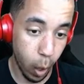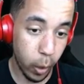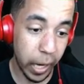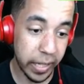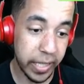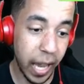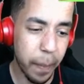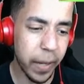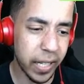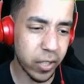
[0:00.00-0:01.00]
Okay,
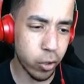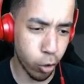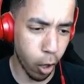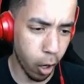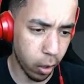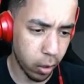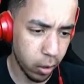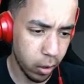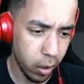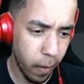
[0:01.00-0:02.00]
Tepig is strong.
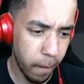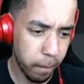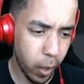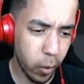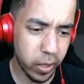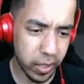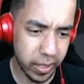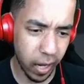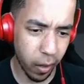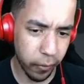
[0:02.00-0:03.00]
Note to
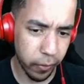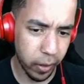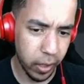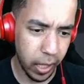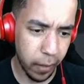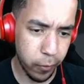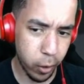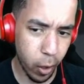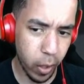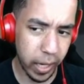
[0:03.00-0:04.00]
self, if you
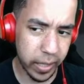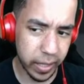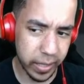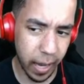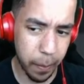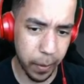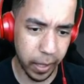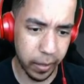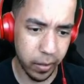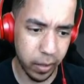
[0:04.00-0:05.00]
go against a
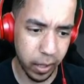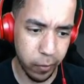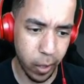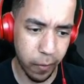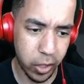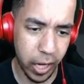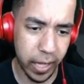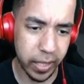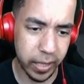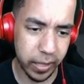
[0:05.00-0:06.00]
Tepig, if you have a
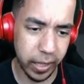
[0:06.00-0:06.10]
chance to...